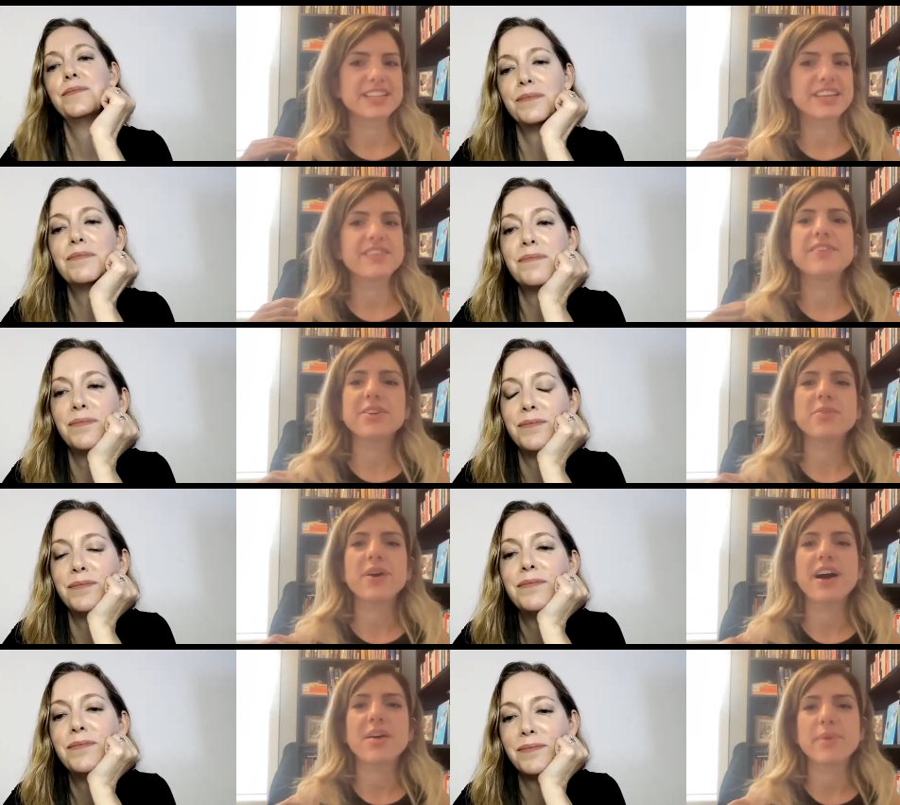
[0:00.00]
Speaker 1: give you.
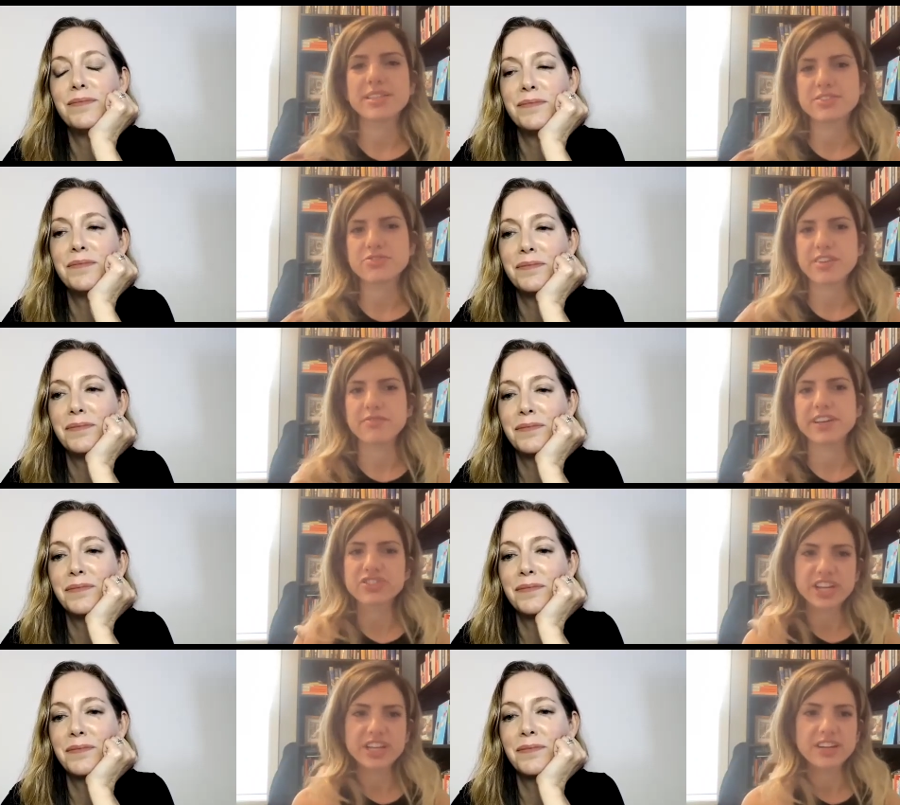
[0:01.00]
Um, and straight
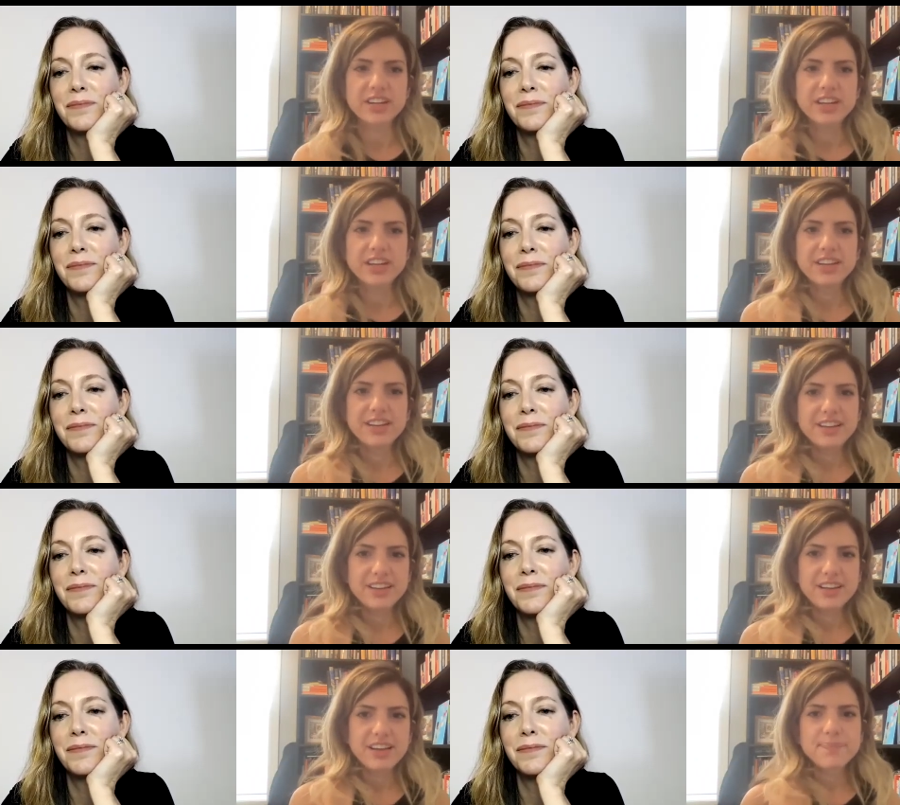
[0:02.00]
fiction
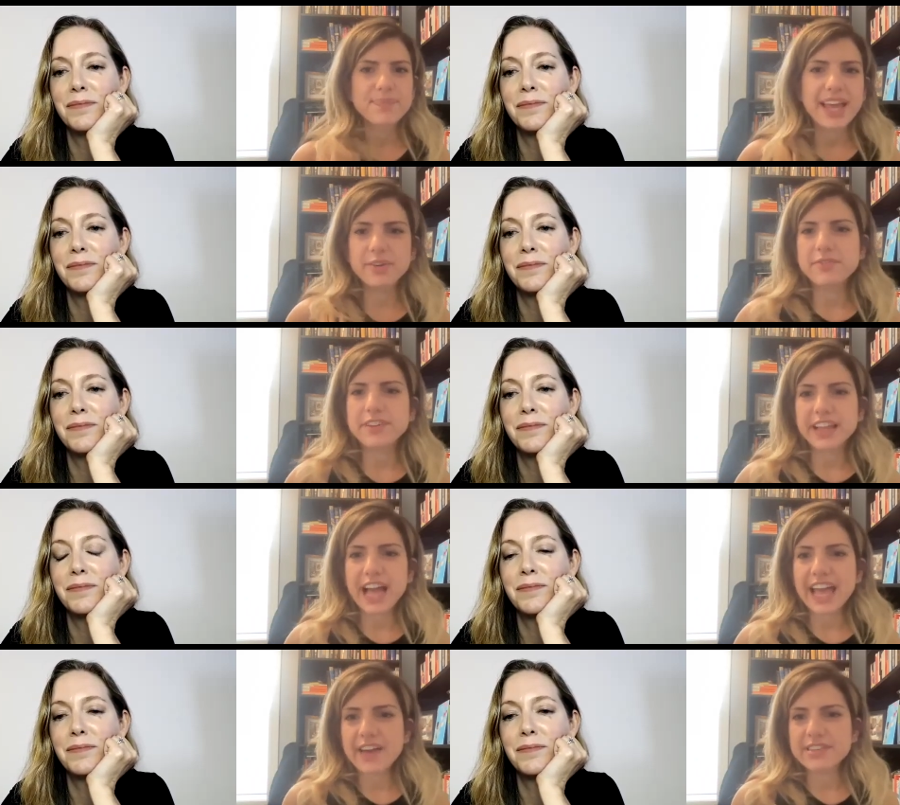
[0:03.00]
I don't feel like I
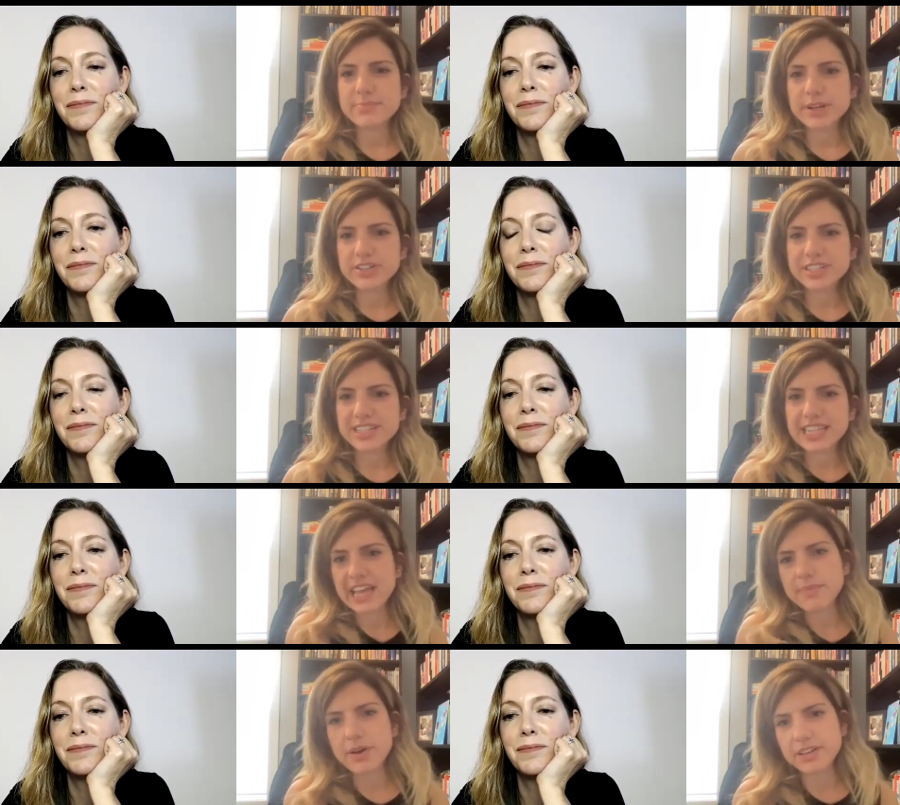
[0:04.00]
have as much to say
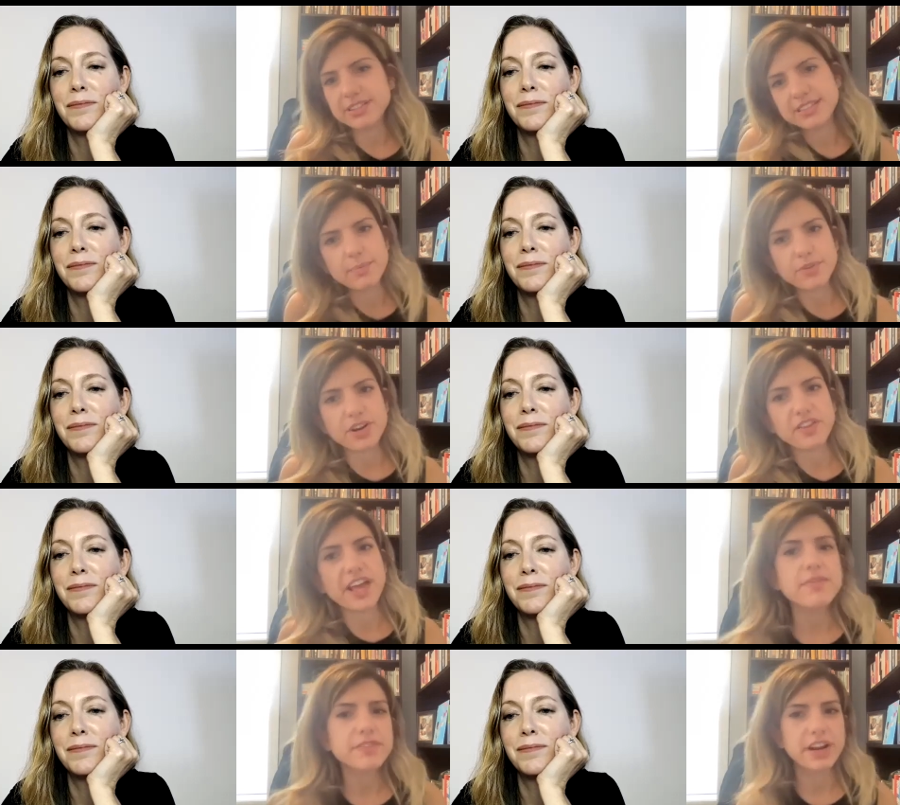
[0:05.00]
about contemporary
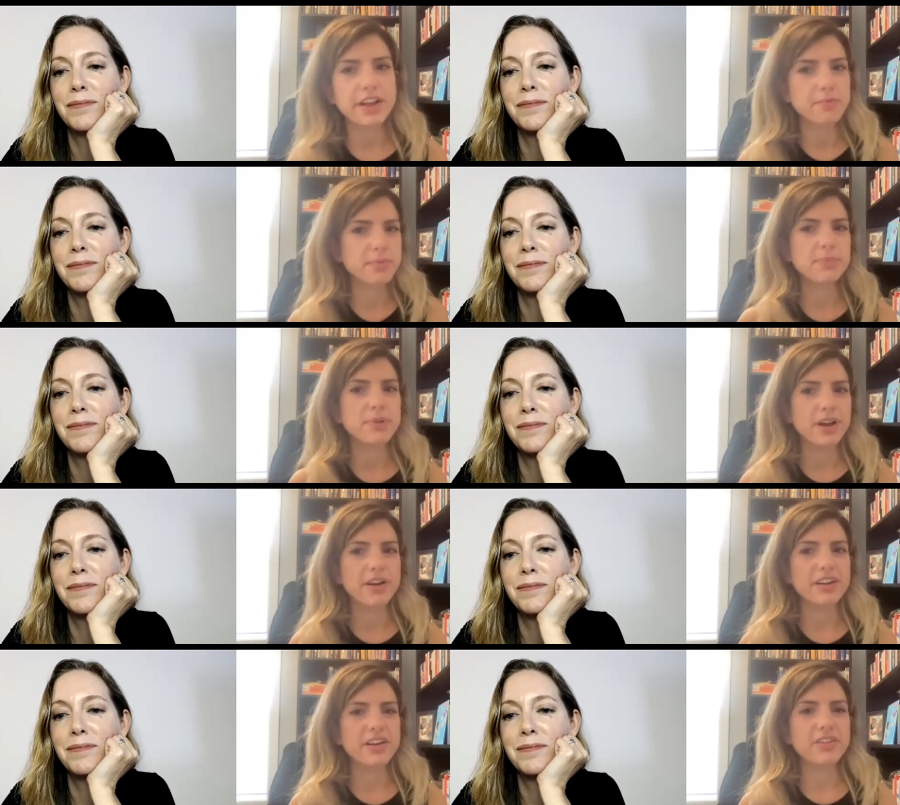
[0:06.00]
life that other people
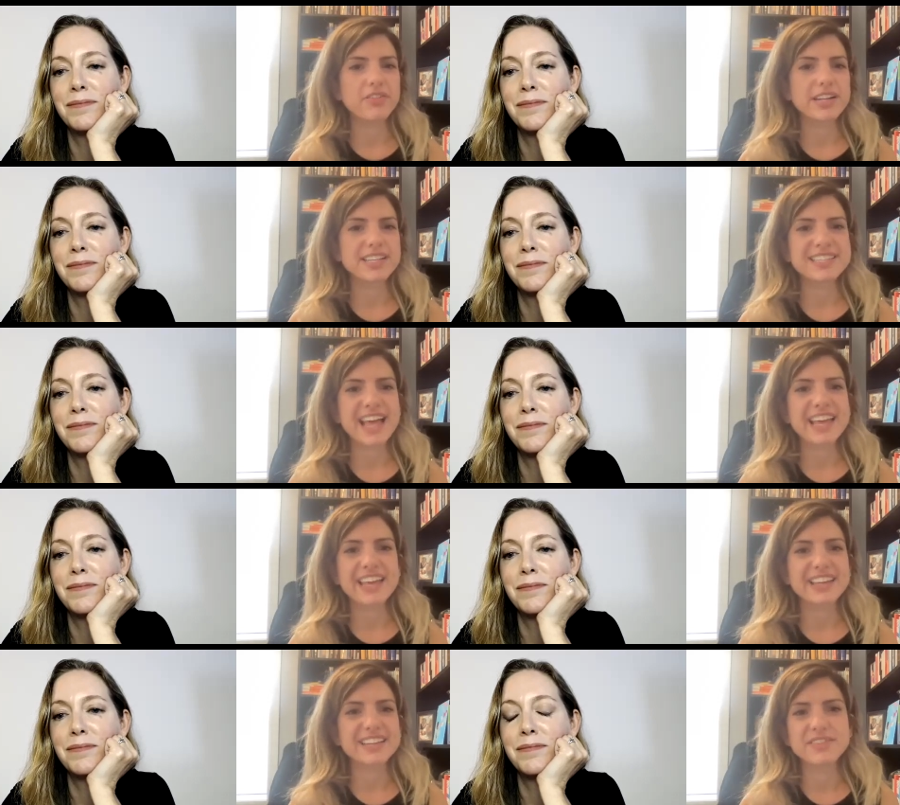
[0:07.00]
aren't already saying
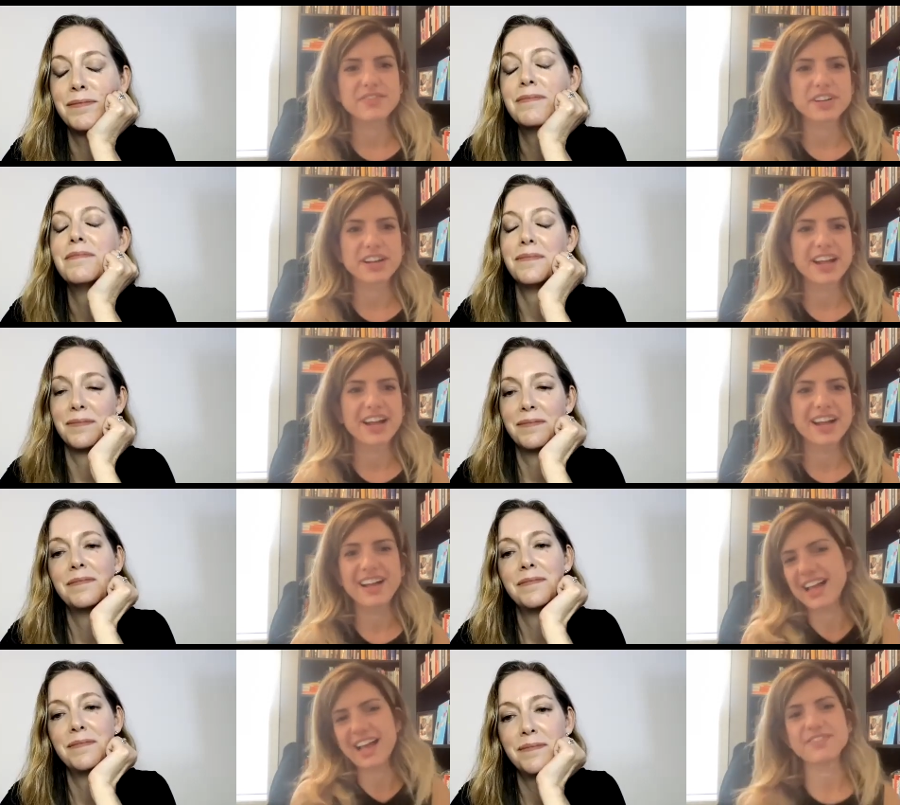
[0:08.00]
in different
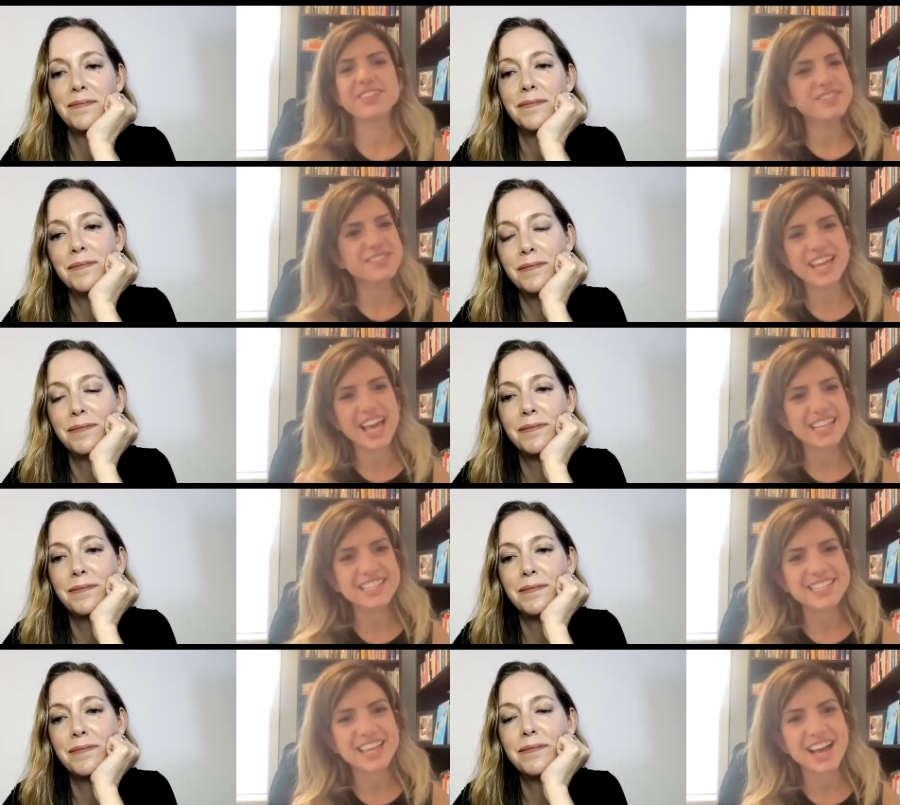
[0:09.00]
avenues, I
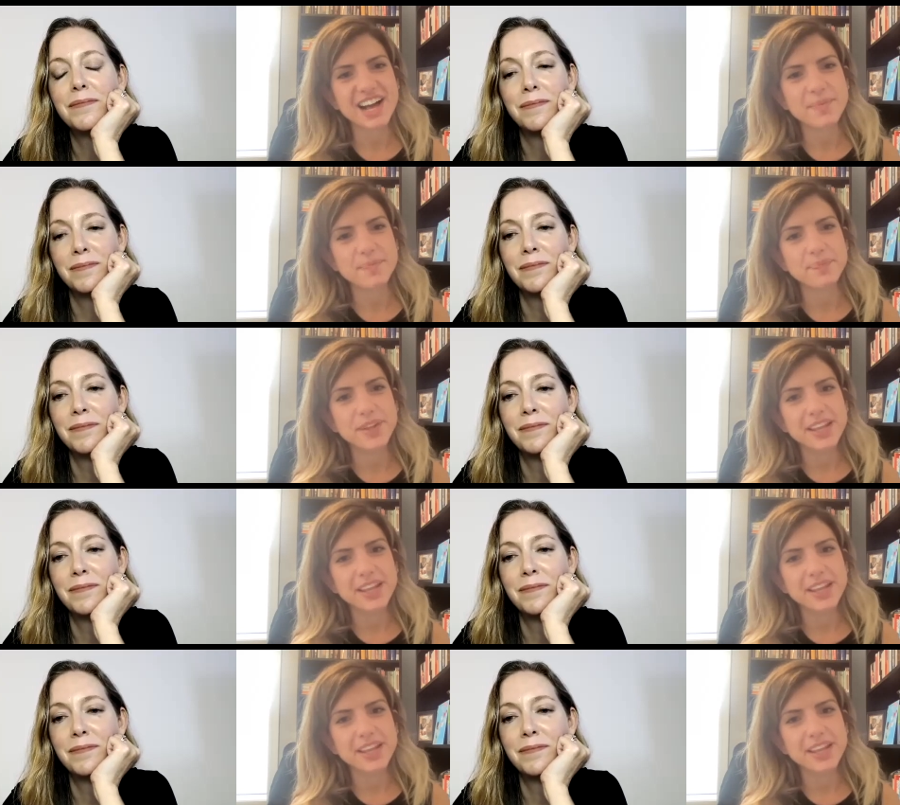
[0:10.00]
guess. mm-hmm. Um,